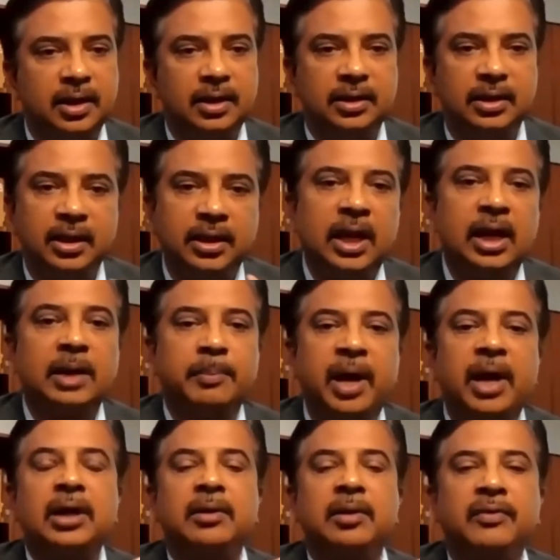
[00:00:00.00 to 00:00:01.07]
then that
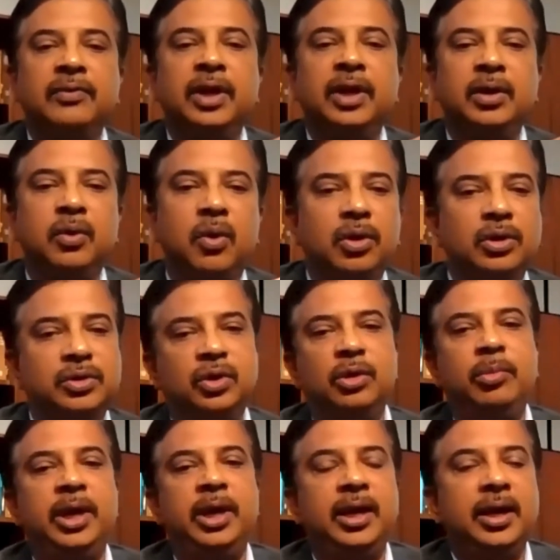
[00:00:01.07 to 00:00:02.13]
part of that core should
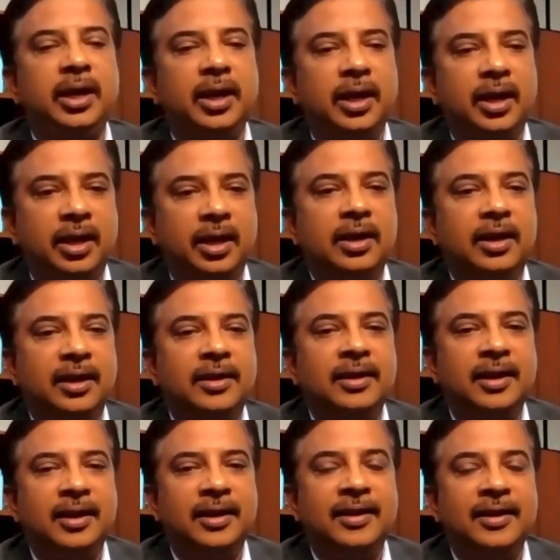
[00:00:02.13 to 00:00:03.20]
be
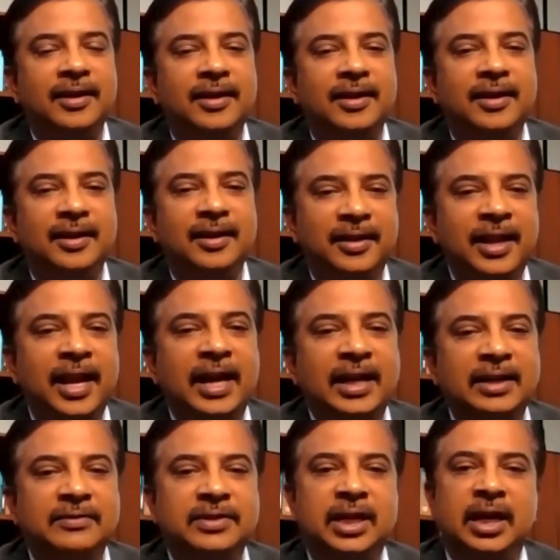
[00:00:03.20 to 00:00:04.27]
in the
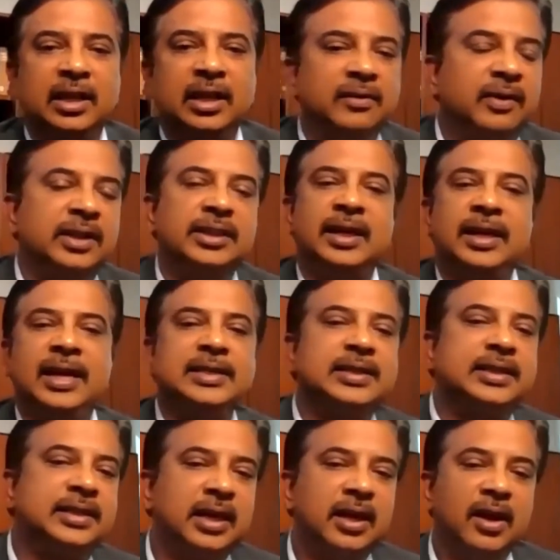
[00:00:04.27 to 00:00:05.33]
active side. Otherwise, the rest,
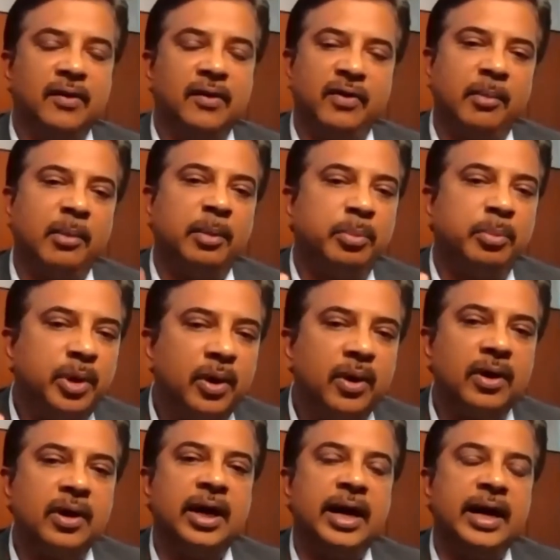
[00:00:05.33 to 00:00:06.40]
from a
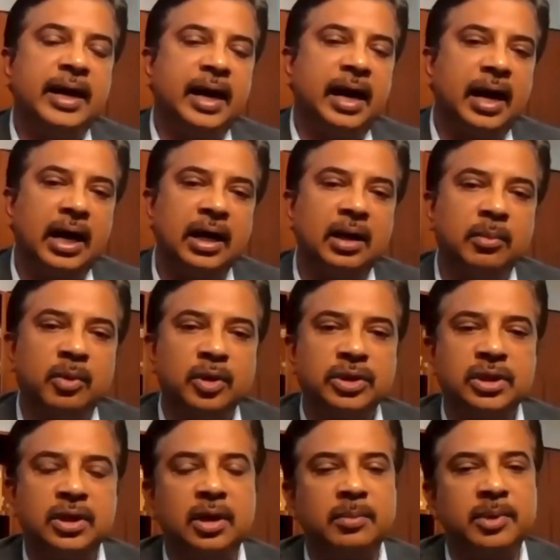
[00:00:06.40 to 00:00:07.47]
pure data,
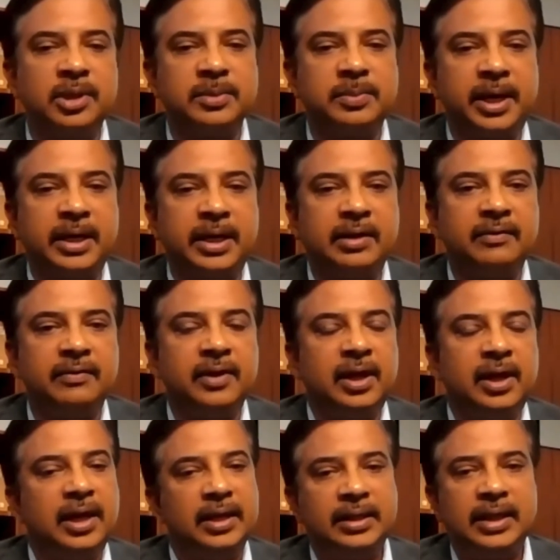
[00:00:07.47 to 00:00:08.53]
unemotional perspective,
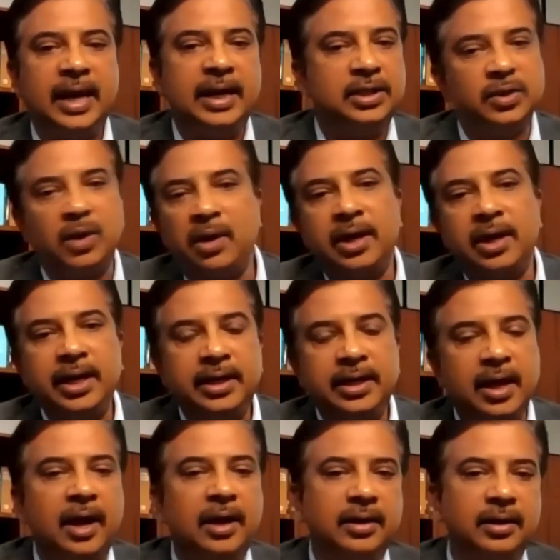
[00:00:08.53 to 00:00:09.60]
that is already
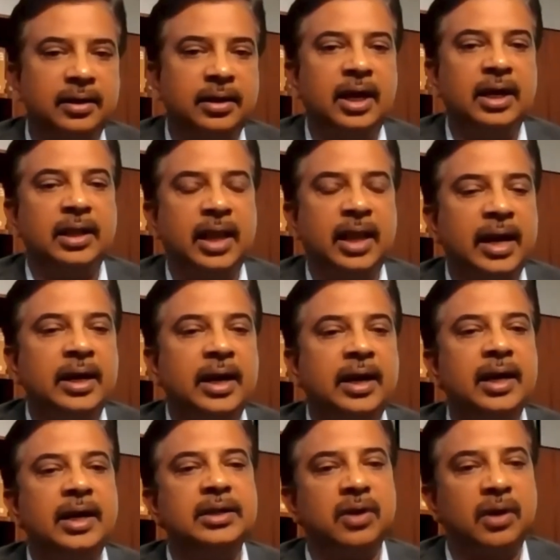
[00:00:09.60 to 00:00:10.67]
done. That
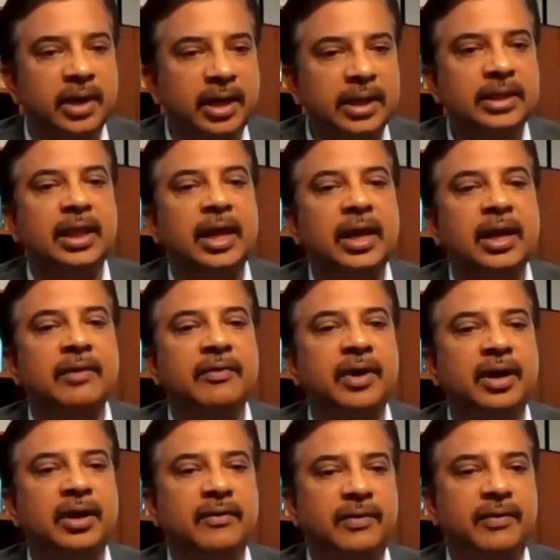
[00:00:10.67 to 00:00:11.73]
data is already there in
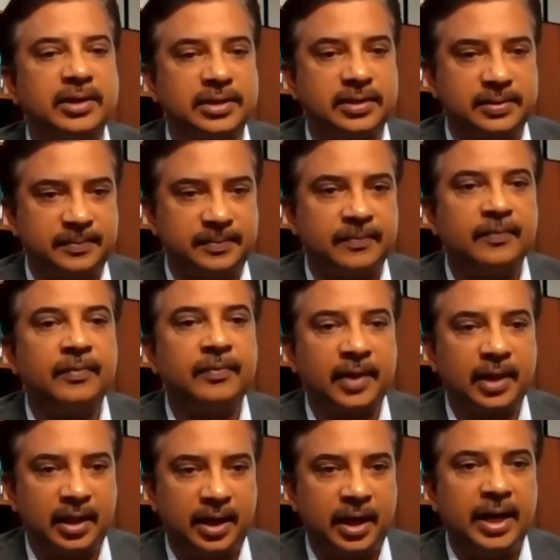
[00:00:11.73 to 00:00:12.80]
front of us,
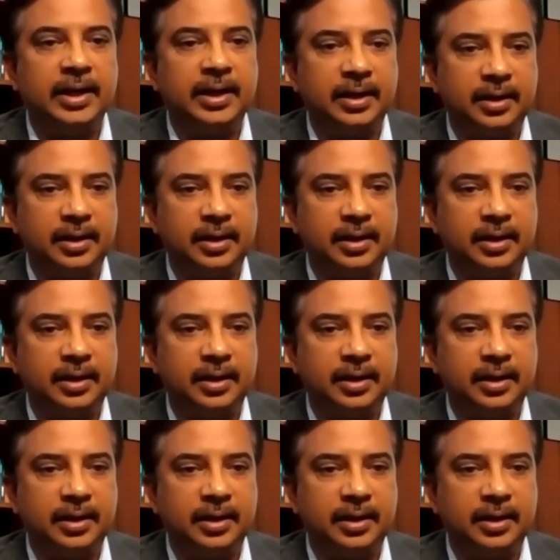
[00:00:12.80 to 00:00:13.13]
right?